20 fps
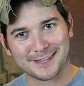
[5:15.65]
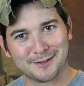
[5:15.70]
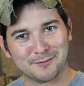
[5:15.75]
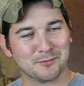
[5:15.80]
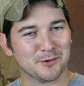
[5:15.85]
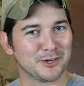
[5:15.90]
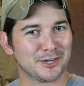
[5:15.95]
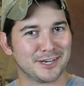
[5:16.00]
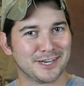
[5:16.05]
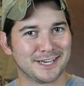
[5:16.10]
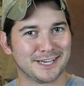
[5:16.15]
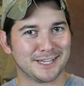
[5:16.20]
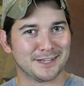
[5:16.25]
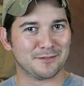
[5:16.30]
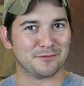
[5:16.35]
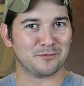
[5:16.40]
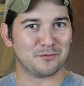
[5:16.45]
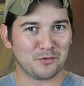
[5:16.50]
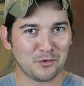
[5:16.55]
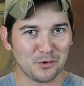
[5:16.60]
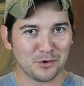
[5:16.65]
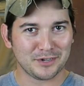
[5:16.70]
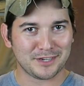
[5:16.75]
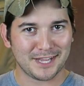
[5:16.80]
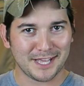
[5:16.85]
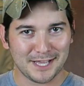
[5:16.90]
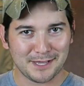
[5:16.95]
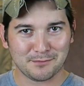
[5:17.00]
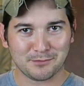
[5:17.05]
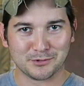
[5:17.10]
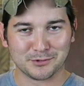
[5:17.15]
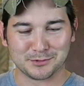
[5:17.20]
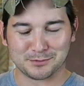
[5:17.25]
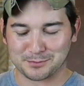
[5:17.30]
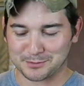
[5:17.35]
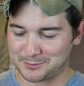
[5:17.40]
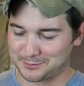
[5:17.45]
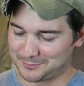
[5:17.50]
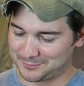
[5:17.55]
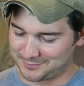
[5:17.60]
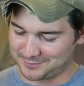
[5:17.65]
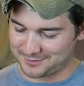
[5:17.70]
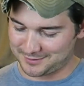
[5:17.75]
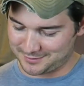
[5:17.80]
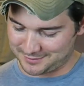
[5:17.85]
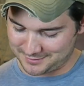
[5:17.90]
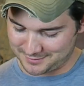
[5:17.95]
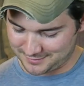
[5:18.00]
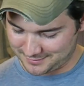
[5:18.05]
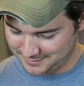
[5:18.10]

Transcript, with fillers: then we're gonna need four tablespoons.